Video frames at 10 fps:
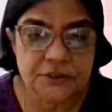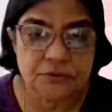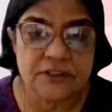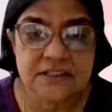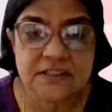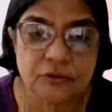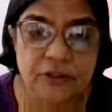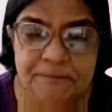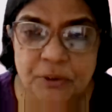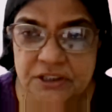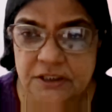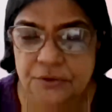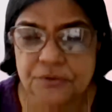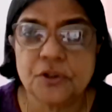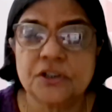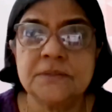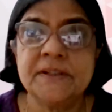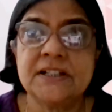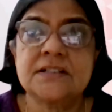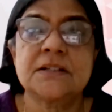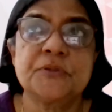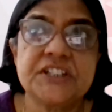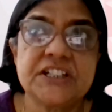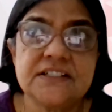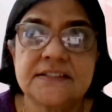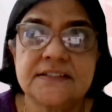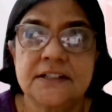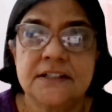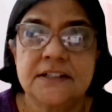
it's so important to document some of these